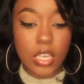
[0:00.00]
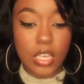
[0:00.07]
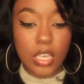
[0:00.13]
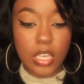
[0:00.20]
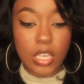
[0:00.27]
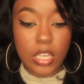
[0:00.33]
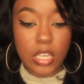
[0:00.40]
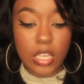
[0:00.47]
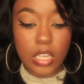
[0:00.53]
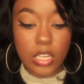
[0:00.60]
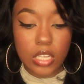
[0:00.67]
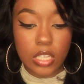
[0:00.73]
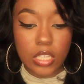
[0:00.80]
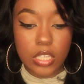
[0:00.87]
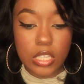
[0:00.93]

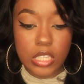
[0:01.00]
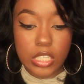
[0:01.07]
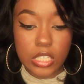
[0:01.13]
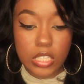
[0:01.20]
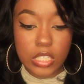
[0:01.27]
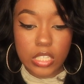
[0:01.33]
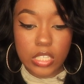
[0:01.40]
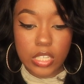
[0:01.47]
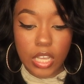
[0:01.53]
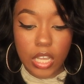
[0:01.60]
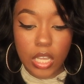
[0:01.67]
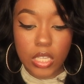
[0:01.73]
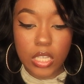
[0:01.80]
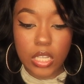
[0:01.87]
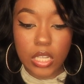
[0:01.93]
and this is
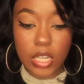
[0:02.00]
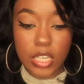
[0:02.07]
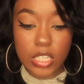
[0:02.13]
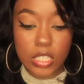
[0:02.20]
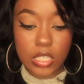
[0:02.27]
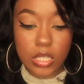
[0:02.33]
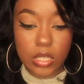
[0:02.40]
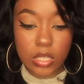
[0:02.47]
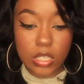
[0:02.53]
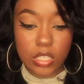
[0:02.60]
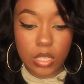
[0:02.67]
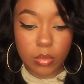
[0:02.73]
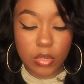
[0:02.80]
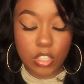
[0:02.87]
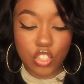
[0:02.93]
how the lace looks
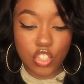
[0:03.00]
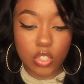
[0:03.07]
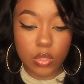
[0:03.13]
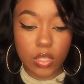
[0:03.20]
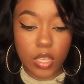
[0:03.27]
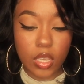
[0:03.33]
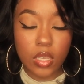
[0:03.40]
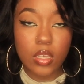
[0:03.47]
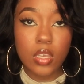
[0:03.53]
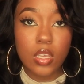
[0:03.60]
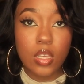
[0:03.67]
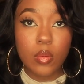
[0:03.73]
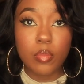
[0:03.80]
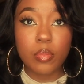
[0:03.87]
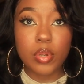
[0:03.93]
i'm going to show that
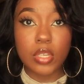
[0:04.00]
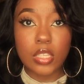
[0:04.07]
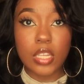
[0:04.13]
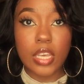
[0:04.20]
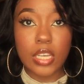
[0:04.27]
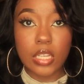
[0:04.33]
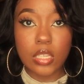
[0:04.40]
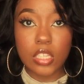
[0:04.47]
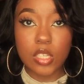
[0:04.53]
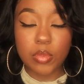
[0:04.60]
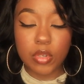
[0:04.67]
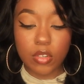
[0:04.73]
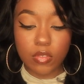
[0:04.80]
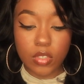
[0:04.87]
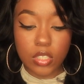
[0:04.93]
put that clip
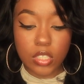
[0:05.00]
over